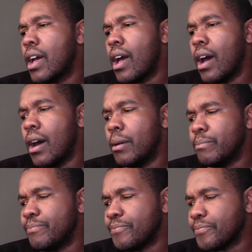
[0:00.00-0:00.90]

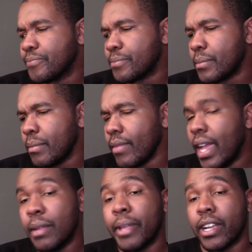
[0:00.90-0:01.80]
and
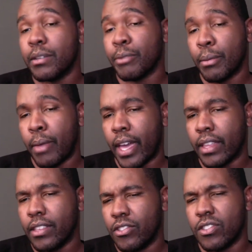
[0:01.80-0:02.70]
I'm not going to bring back
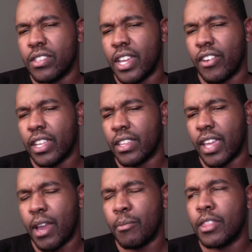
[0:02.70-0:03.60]
the just staring at the
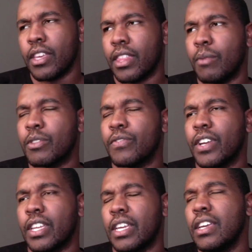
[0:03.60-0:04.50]
camera thing. That was
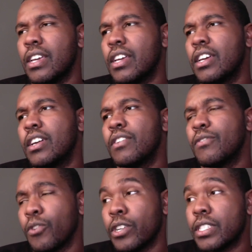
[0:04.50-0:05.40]
funny
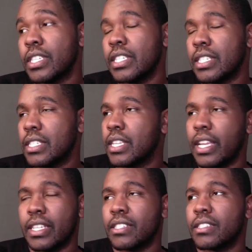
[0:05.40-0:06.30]
for a season,
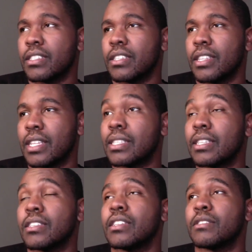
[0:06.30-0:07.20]
and that
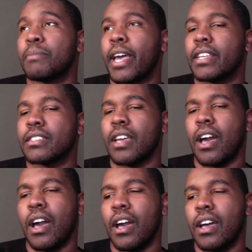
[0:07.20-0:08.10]
season is past.
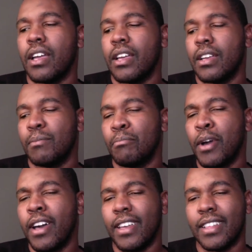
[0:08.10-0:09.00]

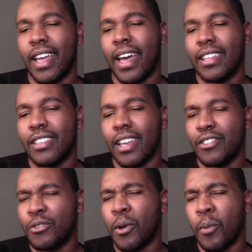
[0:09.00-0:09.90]
But I
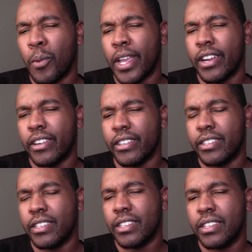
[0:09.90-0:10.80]
do a weird
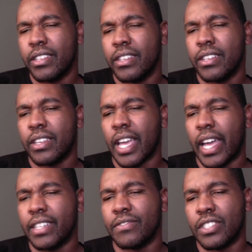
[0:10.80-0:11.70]

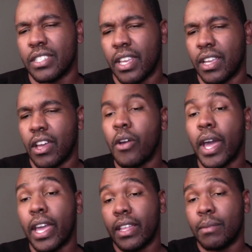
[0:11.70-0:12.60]
kind of just like,
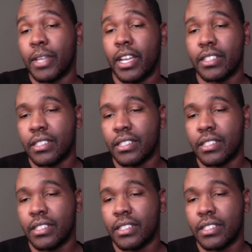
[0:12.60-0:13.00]
okay, and I'm done.